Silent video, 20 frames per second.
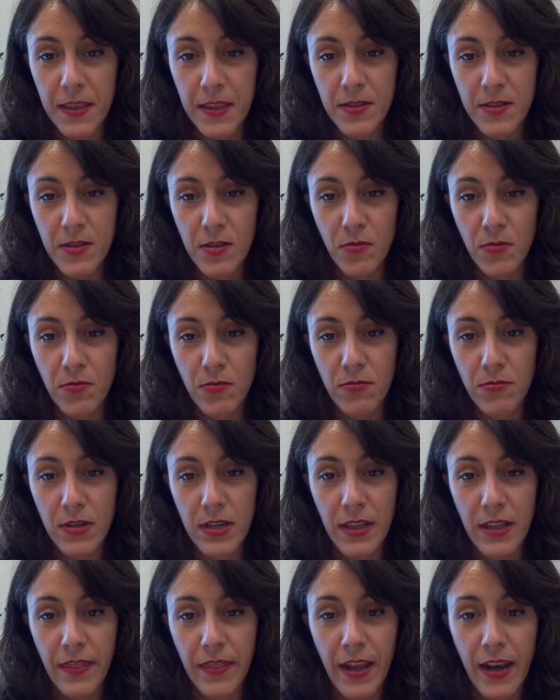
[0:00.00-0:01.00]
So we
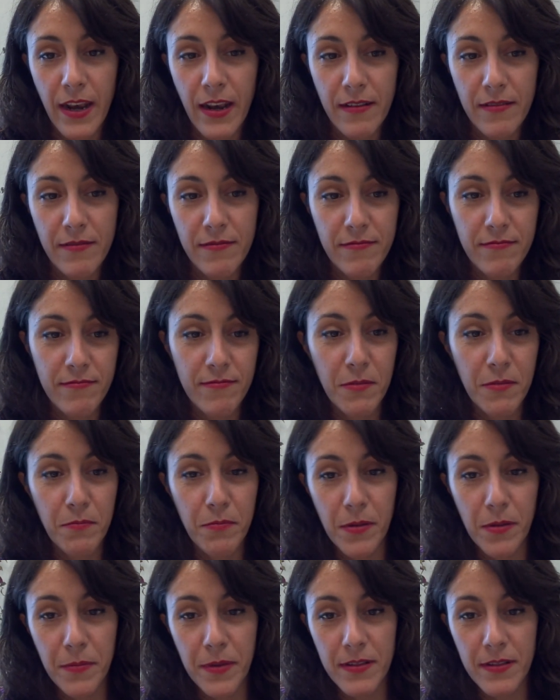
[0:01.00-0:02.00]
can then
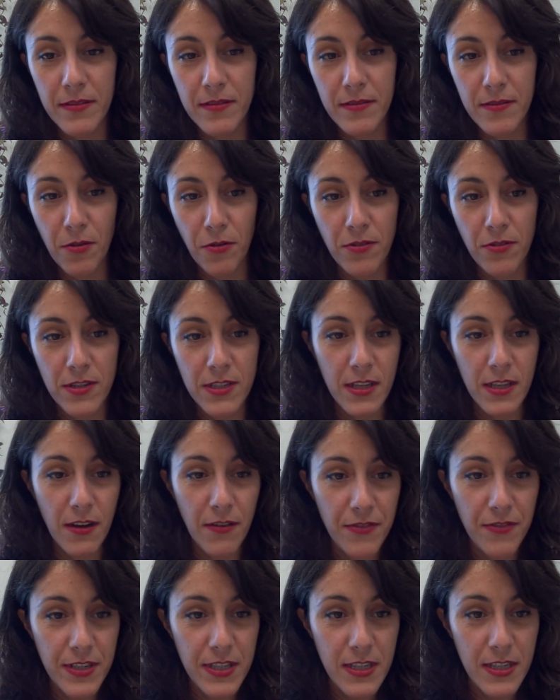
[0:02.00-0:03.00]
implement other
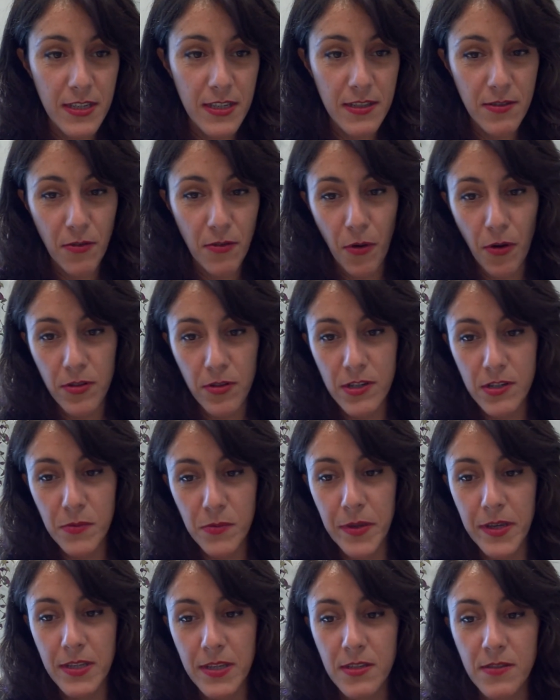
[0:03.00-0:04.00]
services or other
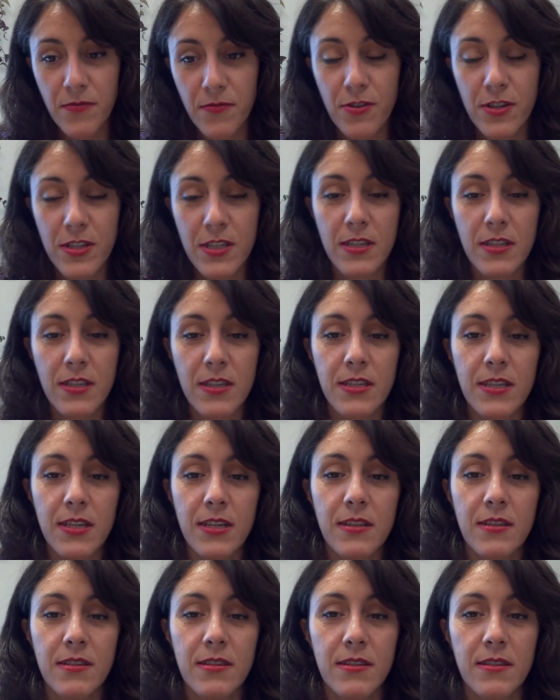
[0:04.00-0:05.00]
spaces for
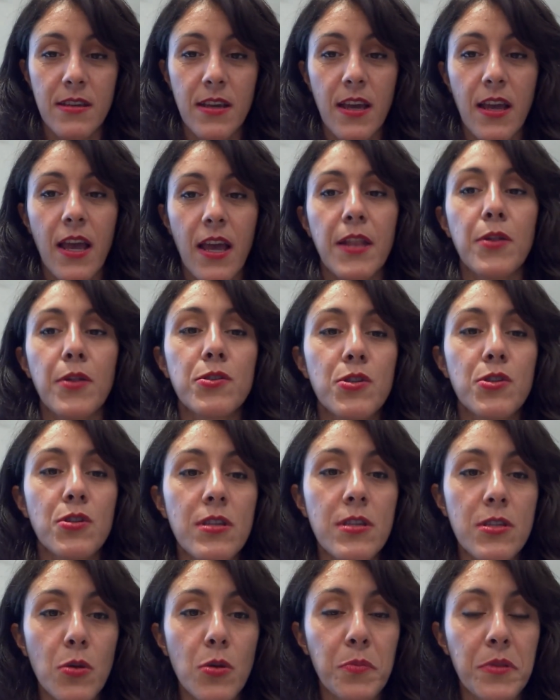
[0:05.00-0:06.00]
citizens, and also
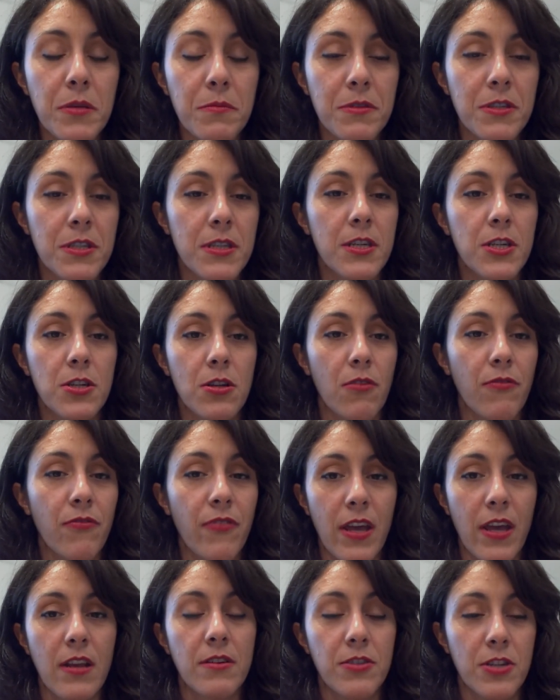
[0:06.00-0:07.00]
this optimization of
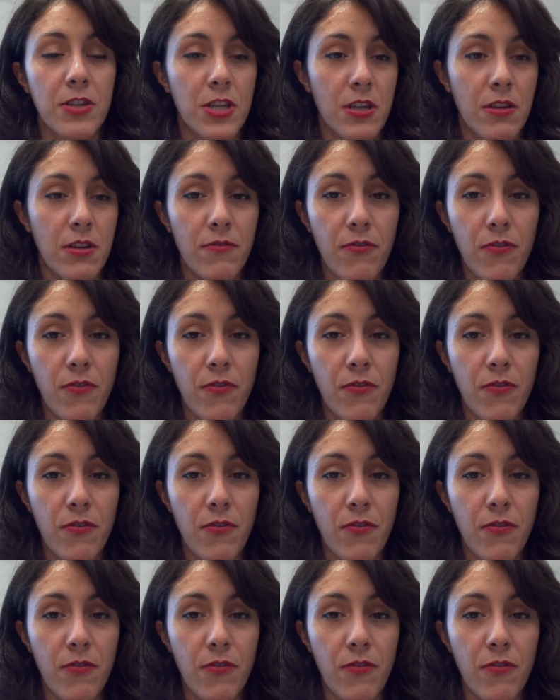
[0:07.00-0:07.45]
energy and